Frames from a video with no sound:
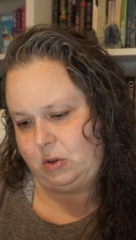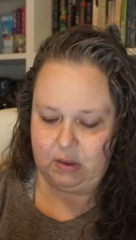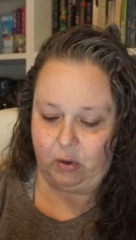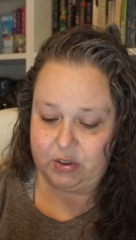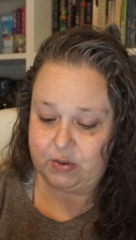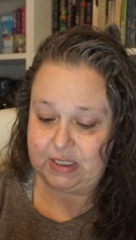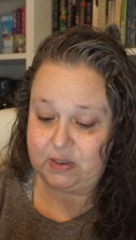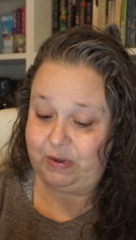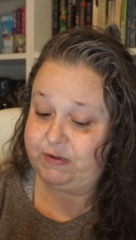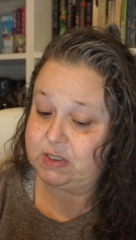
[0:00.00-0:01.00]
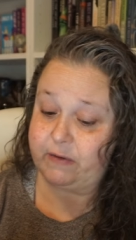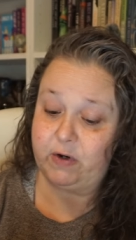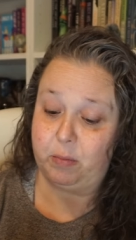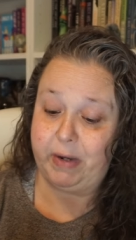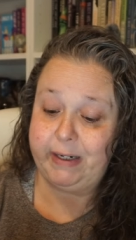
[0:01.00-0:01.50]
Also says that we've discovered
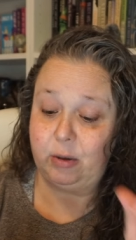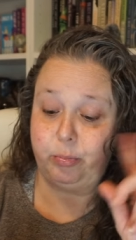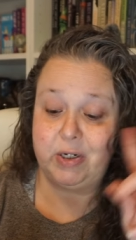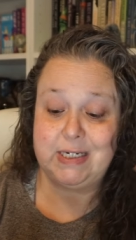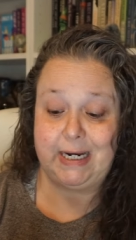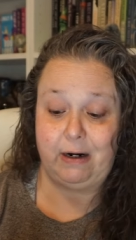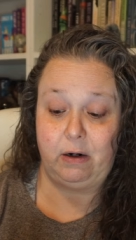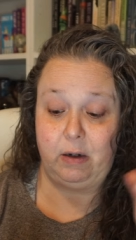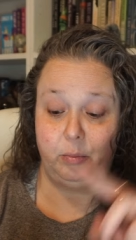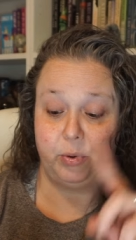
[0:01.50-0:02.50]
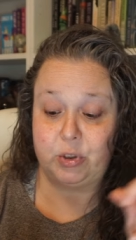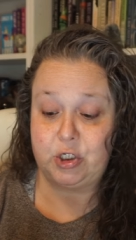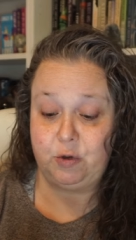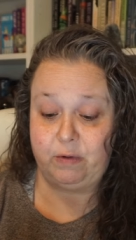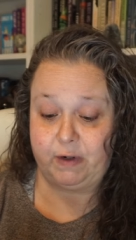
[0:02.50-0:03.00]
a minor printing error in book
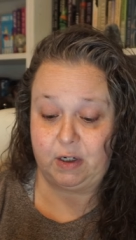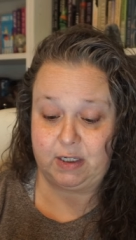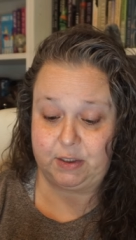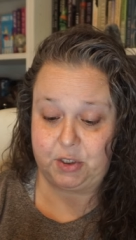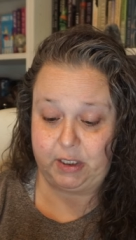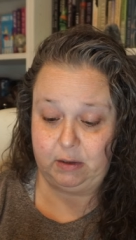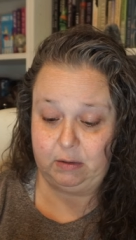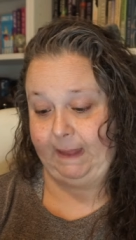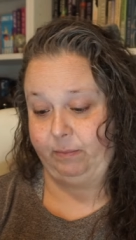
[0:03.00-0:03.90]
two of our edition.